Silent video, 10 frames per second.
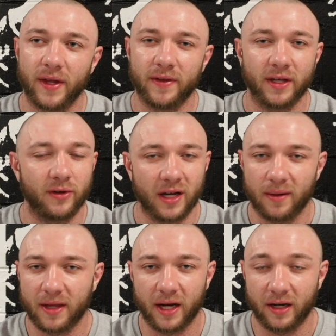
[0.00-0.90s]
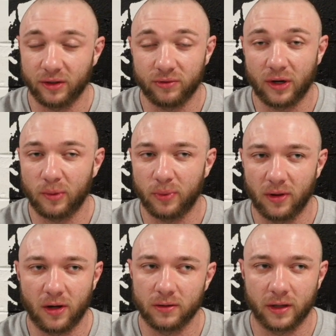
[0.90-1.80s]
And then you get up there and you don't
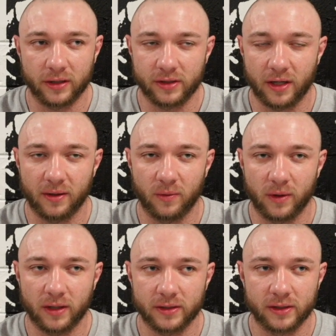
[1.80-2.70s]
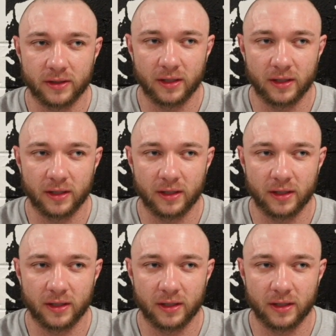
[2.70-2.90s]
belong. There's nothing worse,